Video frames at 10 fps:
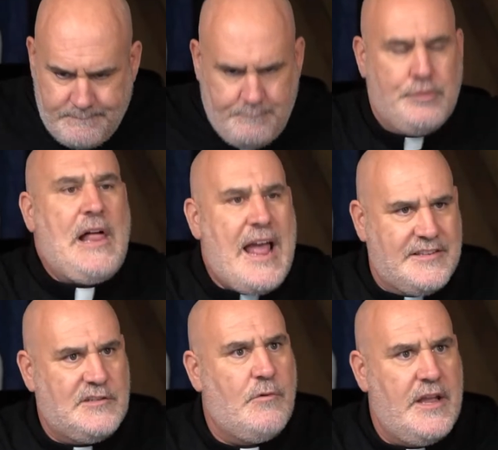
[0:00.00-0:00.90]

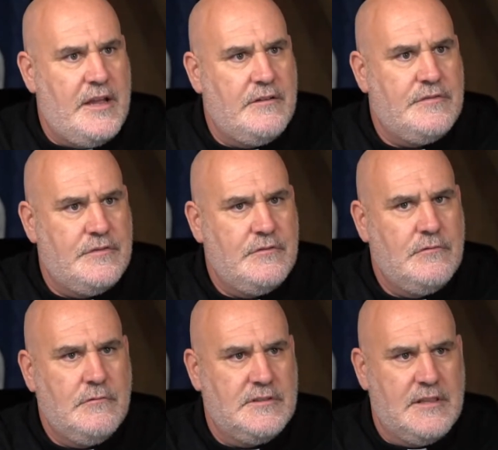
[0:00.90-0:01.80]
blast wave
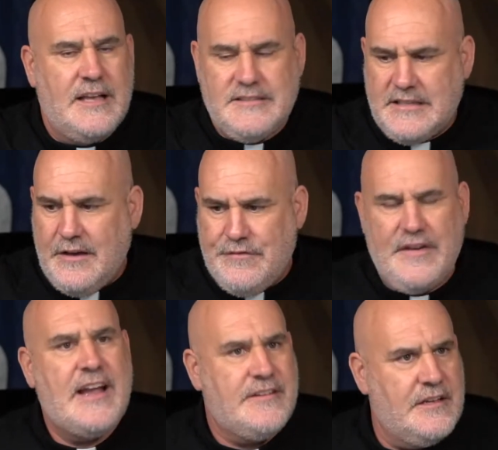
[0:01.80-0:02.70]
was less
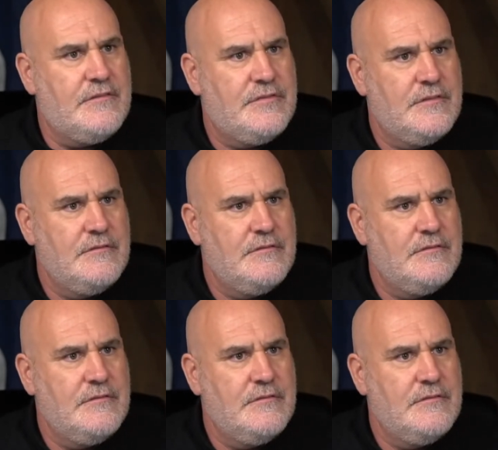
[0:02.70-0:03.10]
effective.